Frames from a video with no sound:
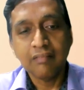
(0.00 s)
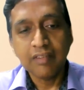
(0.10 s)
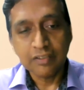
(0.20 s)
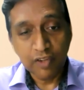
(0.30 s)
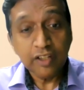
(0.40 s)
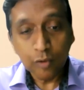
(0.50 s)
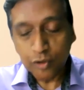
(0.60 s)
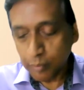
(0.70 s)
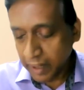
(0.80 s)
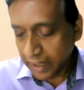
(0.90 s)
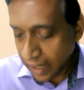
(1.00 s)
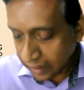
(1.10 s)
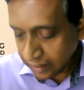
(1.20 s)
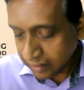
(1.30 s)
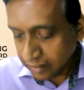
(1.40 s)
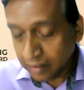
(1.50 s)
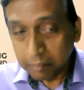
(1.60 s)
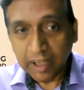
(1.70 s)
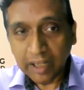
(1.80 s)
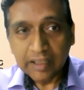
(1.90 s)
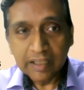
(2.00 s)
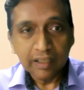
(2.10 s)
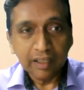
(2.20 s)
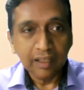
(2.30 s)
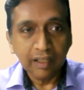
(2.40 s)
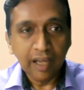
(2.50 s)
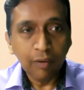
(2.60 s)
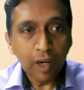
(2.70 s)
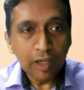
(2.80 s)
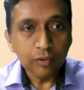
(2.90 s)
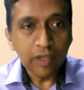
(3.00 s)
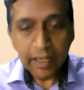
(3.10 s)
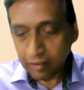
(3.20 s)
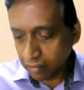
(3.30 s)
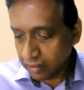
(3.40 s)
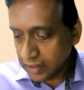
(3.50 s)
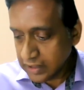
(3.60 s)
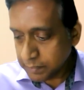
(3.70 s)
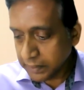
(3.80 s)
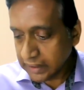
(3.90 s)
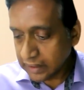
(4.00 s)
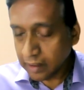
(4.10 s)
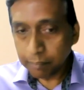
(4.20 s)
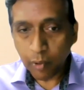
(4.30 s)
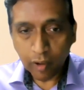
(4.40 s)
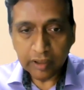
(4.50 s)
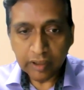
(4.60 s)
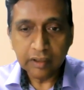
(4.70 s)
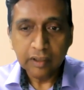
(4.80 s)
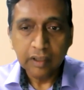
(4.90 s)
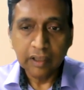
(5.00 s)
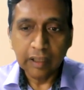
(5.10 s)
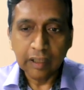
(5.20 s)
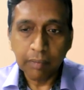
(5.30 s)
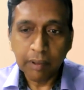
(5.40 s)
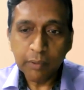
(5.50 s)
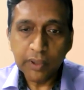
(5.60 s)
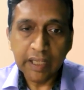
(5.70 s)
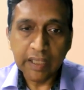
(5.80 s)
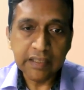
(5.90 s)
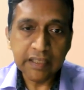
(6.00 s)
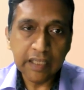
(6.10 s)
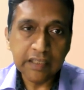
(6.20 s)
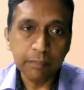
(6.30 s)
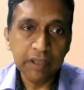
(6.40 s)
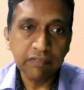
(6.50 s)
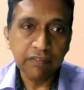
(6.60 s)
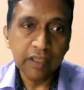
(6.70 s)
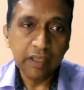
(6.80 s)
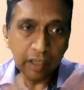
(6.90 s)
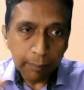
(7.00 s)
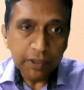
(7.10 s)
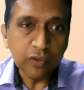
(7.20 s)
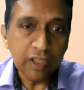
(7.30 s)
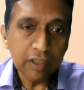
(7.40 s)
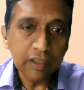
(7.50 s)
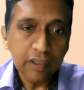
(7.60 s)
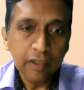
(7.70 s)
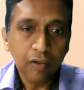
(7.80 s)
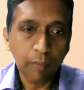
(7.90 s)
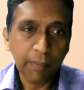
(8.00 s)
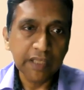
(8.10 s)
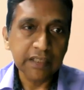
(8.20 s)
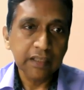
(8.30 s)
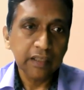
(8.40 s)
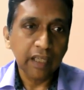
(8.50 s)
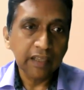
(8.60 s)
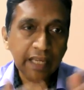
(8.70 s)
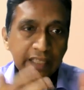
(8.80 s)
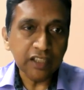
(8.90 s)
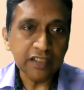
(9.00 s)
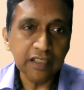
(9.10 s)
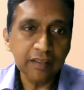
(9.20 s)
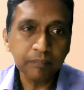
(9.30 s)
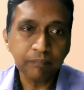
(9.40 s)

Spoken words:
is very close to my heart. But I think I want to land on this particular point that maybe we can discuss a bit further. Happy to hear comments. Yeah, thanks, Justin.